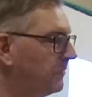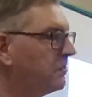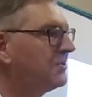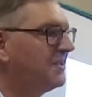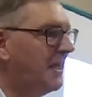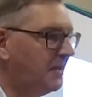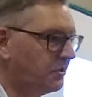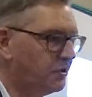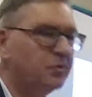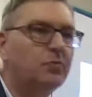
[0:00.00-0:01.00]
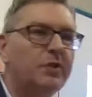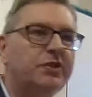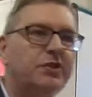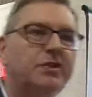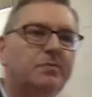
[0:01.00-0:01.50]
the protection
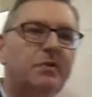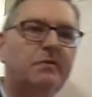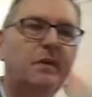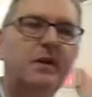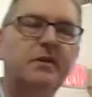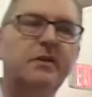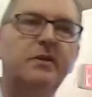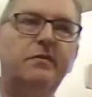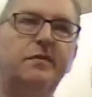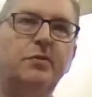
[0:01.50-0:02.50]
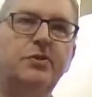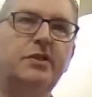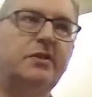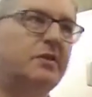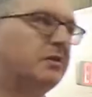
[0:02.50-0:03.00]
which is provided for
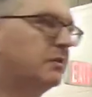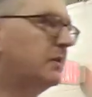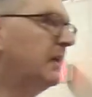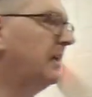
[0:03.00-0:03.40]
Jesus